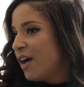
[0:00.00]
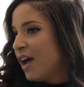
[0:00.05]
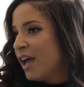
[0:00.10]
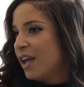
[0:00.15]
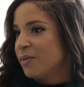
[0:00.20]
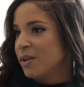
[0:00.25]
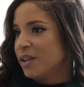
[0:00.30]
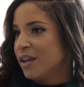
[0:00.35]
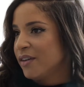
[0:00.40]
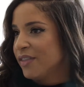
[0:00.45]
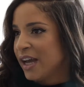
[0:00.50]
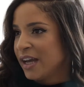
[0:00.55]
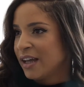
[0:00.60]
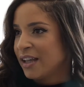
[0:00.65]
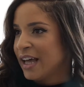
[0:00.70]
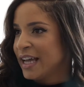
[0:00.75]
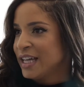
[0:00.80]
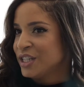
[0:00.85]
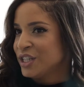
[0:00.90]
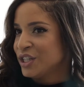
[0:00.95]
fine. We love that
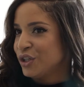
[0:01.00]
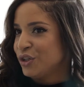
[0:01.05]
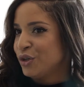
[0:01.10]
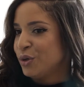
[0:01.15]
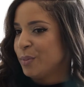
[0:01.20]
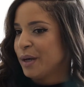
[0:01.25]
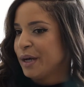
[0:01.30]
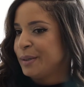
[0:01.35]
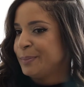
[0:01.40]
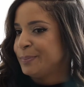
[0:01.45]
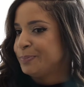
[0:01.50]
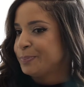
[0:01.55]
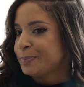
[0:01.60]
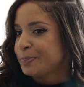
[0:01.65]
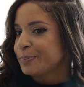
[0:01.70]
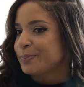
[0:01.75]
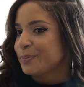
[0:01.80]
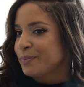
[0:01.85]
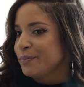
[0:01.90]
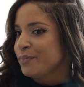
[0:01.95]
client too, but
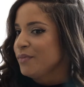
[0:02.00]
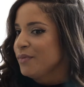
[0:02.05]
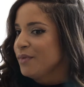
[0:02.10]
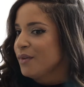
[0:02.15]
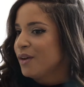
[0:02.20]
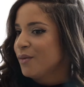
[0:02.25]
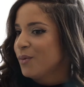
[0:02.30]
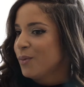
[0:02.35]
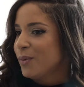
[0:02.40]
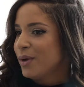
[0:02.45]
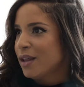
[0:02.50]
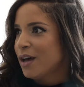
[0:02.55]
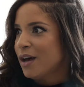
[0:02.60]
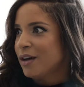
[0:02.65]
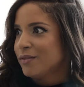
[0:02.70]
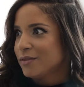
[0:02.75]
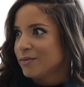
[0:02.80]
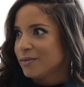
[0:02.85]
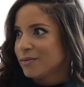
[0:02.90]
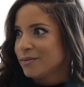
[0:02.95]
we
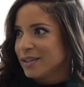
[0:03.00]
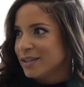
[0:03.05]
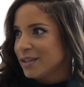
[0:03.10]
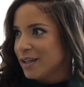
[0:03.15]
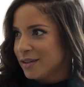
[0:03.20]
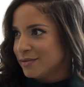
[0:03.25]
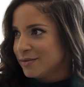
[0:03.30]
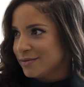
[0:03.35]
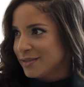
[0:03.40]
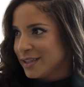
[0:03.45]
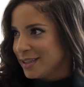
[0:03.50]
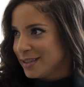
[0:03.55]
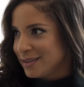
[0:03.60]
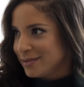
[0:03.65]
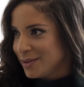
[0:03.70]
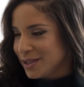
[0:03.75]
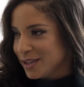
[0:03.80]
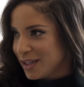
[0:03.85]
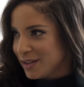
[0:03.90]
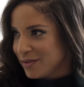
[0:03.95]
love it.
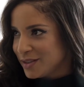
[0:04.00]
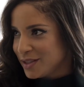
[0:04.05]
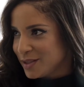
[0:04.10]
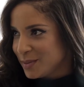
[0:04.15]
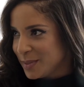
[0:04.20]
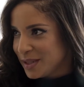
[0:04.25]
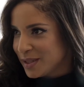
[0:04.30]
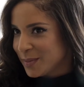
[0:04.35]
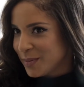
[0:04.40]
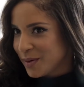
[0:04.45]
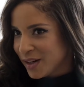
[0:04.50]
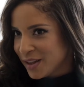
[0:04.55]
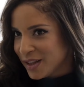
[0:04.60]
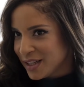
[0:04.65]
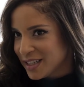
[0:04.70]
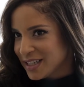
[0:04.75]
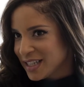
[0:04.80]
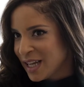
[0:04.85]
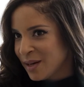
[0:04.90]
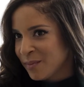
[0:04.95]
We love to be a part of the
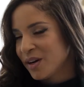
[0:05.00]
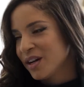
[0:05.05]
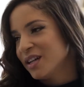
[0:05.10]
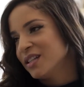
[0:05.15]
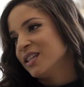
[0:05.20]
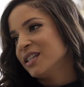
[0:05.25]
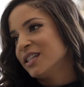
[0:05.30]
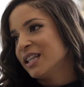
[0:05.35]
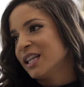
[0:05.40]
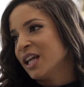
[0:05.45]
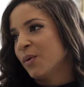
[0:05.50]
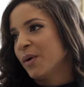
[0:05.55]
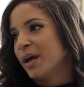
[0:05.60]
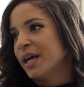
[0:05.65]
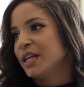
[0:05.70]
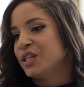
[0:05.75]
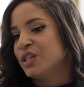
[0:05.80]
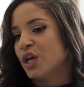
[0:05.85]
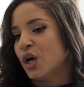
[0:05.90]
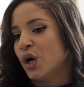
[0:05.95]
design process in that
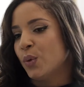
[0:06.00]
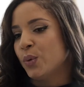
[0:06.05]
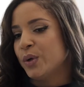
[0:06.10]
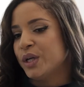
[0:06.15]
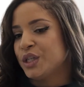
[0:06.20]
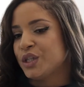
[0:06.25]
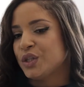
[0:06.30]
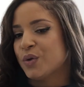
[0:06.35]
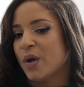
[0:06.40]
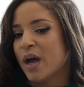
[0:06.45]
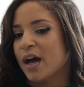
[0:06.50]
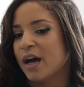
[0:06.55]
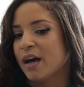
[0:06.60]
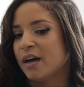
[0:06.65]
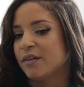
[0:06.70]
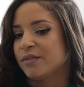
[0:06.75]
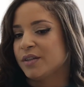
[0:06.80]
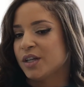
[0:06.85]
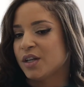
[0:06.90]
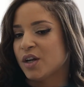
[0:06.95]
way. So we do
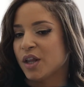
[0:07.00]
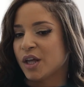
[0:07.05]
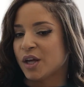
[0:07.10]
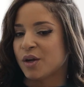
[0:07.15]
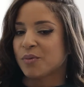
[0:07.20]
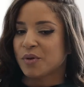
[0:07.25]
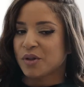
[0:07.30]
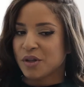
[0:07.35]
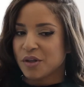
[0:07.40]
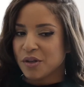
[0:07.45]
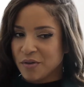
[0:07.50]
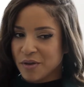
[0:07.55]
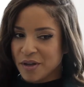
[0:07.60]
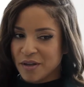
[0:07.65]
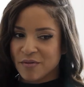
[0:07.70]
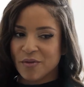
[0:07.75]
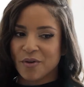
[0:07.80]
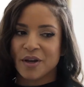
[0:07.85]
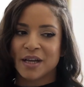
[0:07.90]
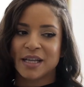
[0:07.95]
have, you know, like a really cute
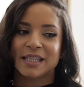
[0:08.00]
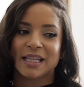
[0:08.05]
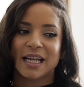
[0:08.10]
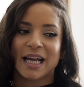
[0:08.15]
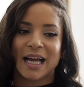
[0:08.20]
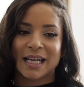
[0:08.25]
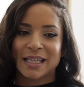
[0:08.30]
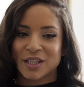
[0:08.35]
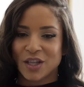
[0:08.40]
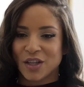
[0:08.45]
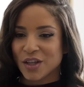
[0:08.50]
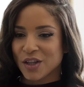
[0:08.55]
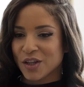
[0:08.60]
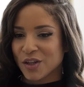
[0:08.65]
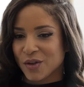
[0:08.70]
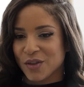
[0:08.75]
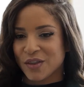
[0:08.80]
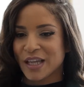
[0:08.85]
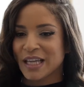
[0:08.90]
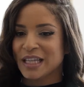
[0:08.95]
invoice that has all the
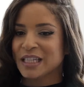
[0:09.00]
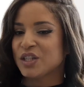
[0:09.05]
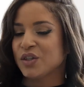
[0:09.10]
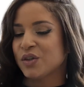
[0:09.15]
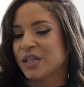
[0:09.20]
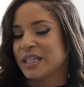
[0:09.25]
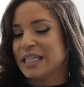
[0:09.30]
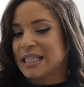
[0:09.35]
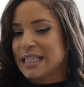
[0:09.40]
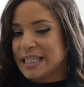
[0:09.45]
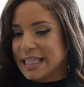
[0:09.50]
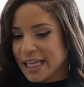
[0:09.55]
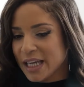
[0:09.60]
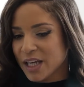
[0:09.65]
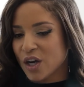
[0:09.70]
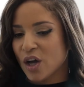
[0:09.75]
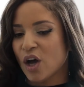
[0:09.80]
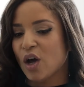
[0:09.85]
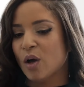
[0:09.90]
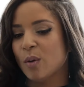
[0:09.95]
little things so you can see
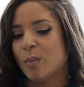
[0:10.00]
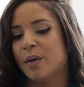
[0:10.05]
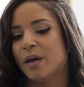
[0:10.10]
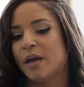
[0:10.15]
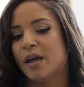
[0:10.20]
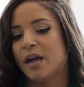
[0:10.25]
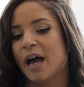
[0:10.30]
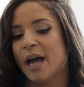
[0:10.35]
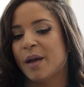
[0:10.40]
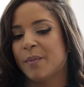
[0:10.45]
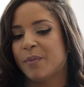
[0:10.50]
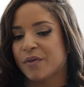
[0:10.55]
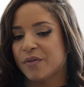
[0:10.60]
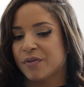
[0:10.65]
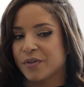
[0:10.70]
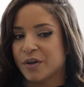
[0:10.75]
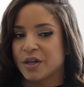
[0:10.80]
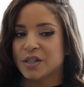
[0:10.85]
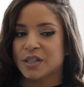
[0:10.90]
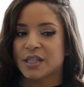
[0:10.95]
it all, but I
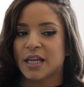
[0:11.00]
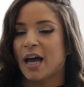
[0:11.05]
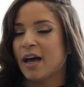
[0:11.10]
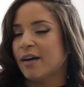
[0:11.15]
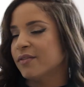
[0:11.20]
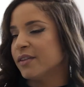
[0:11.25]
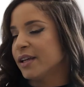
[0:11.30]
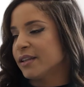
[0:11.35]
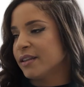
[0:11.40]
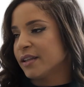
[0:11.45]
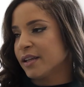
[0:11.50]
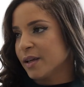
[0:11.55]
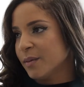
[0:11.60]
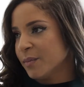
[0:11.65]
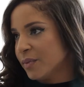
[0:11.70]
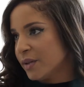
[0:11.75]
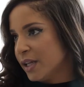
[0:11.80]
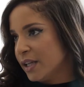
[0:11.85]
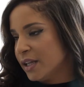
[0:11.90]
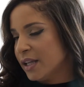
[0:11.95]
prefer to have like the
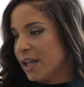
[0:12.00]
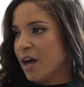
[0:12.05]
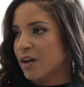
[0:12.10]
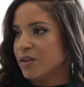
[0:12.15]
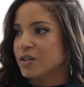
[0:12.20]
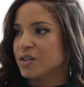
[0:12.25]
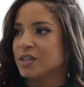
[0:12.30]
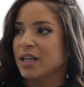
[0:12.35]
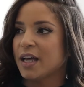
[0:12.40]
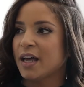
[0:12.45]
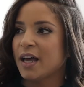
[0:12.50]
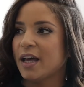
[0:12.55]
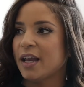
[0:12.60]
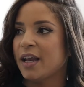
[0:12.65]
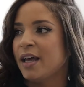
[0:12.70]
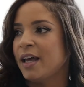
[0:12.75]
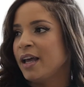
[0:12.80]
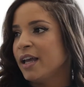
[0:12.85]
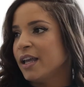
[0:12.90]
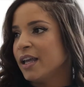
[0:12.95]
complete lounge
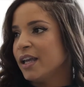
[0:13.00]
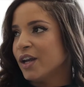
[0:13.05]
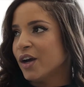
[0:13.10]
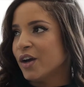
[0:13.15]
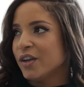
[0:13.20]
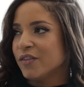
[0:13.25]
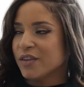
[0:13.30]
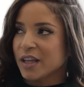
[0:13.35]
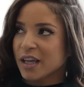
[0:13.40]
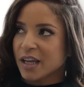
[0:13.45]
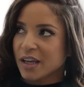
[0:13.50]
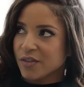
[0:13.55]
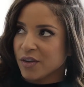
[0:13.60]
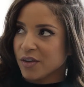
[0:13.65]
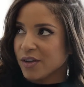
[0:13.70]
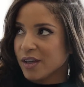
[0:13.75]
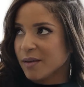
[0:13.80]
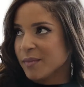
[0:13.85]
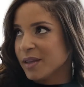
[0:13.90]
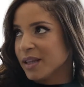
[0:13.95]
set, you know, even like if you
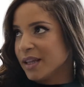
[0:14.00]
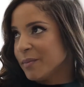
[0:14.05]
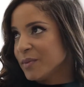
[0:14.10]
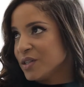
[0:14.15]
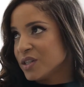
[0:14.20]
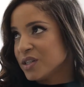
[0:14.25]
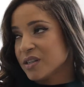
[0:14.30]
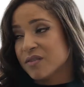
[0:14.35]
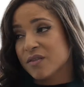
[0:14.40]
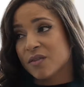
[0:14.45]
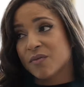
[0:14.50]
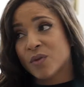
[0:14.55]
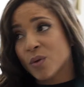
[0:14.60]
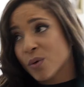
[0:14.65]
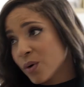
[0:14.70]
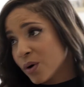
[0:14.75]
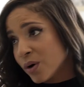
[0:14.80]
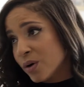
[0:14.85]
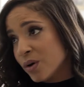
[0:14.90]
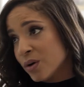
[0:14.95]
can give me the images of the
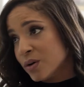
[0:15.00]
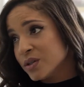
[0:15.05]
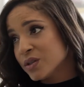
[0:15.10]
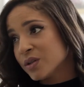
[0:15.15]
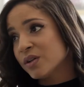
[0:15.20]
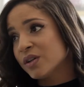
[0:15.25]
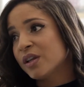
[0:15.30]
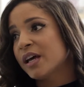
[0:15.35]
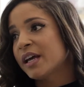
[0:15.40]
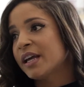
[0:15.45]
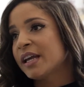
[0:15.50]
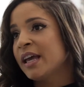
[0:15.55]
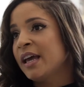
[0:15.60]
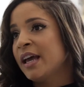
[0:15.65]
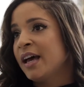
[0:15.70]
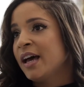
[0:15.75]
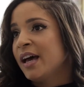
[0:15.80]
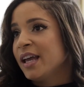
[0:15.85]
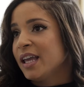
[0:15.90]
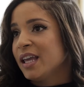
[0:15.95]
florals, or like
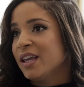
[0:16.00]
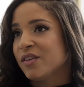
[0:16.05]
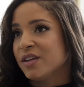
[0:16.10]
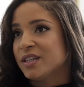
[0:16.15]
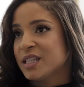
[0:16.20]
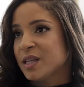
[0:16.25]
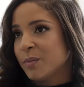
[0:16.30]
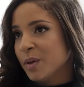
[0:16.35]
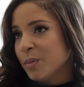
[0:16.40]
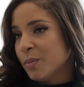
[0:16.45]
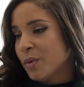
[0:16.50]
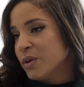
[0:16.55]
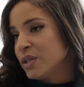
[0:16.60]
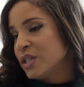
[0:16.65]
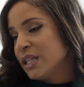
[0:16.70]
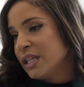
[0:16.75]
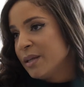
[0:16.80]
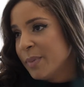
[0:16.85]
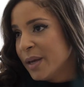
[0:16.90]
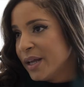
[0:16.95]
even some people will
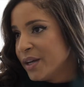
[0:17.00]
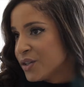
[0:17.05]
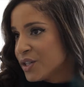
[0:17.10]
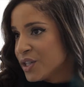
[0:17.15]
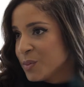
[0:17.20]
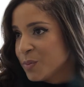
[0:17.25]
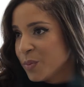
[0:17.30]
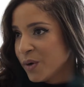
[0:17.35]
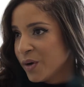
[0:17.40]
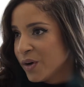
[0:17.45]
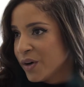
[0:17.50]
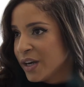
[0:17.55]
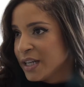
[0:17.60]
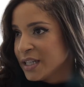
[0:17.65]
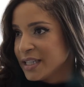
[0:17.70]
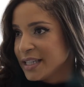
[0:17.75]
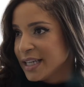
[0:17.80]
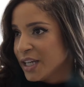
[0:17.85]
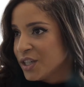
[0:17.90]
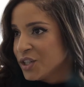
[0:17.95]
send the Pinterest board
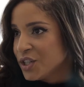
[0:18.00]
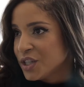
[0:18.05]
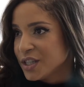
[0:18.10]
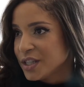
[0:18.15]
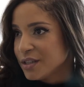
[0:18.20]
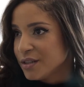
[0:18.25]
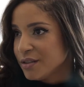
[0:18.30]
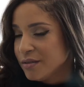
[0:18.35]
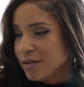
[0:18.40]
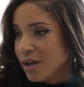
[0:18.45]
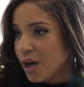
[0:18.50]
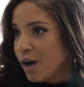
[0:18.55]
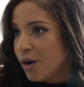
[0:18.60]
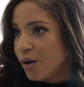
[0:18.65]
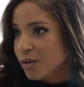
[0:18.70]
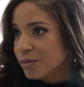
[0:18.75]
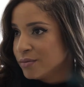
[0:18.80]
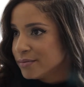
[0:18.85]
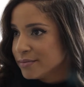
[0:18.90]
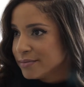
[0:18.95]
and say, just
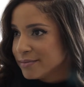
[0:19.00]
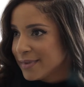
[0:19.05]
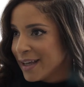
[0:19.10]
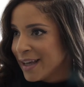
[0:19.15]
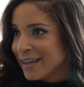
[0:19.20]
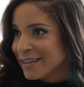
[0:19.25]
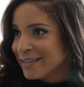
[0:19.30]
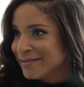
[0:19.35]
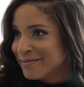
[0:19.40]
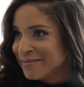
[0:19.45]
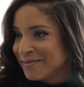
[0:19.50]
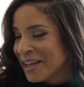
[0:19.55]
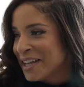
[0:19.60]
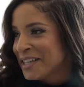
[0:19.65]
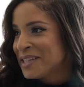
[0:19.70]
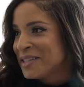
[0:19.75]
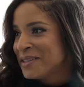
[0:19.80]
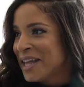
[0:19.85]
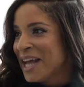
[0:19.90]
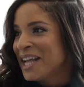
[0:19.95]
go. And
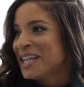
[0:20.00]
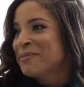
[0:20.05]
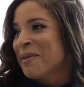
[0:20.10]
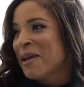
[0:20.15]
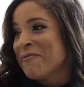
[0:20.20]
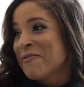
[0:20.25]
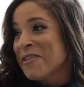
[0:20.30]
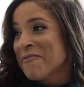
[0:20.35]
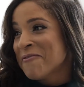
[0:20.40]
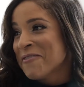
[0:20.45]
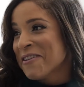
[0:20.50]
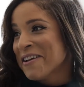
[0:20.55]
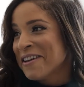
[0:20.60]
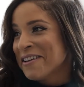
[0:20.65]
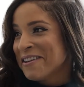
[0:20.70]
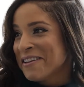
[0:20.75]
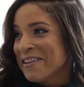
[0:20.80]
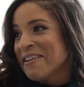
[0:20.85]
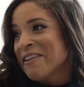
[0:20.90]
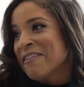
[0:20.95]
that's my favorite,
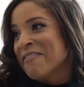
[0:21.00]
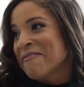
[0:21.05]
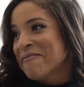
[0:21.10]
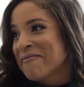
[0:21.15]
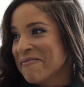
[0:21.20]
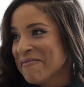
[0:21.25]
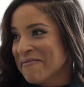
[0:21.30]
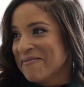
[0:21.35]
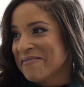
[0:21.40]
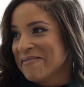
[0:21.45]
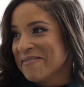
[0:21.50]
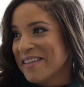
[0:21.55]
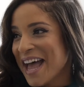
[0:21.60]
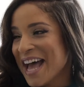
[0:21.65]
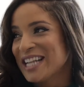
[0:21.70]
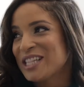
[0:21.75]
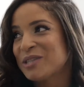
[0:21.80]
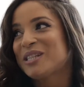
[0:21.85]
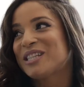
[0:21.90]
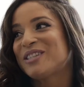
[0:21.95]
you know?
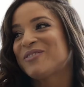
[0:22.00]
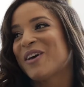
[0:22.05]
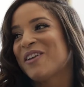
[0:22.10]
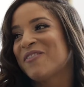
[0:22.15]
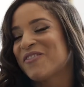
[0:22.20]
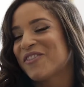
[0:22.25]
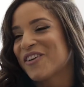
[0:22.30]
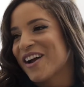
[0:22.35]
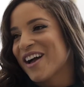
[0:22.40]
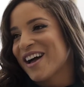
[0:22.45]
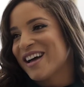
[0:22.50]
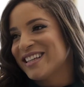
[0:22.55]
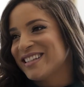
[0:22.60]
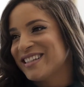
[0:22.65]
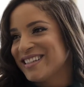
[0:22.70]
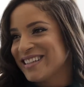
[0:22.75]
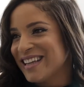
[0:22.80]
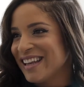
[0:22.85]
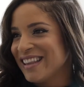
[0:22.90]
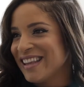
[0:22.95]
That's what's fun for
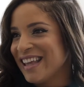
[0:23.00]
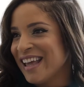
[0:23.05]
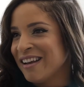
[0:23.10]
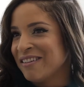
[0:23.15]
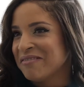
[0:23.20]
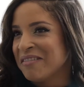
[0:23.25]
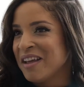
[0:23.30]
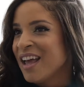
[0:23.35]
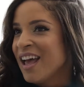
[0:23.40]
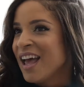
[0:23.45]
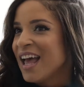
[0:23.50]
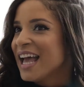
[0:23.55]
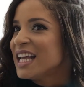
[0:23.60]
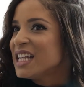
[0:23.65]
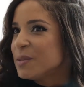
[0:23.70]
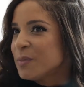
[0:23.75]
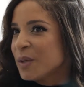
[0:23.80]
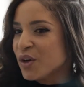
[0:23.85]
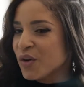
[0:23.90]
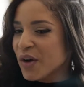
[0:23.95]
us. And then
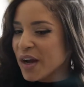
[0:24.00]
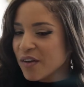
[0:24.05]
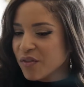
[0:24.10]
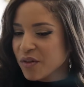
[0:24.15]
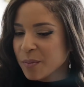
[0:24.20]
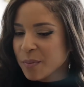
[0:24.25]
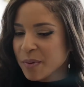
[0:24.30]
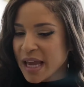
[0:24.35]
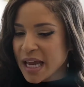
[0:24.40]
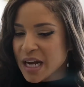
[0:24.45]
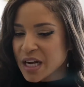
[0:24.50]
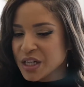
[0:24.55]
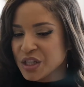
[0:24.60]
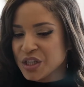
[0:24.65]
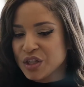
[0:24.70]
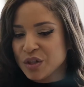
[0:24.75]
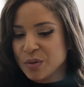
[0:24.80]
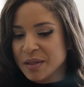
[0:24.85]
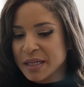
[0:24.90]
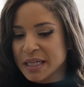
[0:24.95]
it's been great for planners
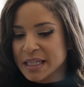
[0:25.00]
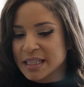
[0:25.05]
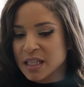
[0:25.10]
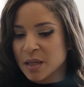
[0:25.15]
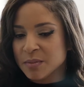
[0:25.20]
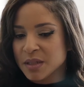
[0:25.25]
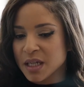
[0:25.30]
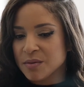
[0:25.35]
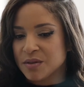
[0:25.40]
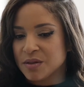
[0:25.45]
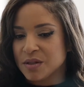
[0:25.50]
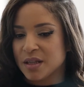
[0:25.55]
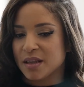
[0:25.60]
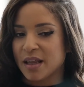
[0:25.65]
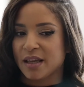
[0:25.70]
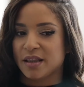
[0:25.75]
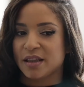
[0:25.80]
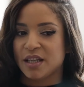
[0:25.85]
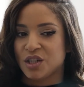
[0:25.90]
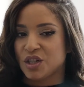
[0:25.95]
too, because sometimes
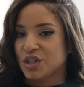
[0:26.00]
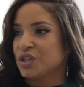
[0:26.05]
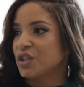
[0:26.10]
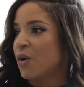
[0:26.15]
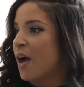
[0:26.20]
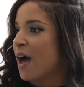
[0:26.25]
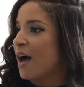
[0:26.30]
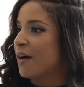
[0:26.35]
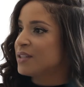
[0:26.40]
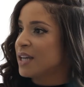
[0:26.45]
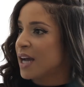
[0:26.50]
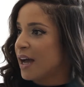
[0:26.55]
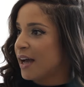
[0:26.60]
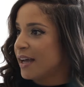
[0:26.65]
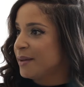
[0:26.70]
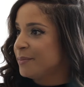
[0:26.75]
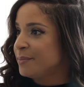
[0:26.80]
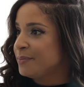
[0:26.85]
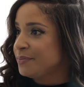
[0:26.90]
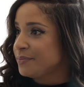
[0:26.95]
like they just don't have
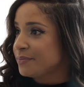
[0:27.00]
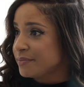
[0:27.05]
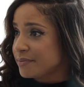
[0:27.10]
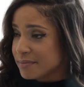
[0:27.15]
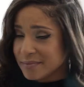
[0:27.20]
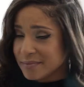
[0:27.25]
time.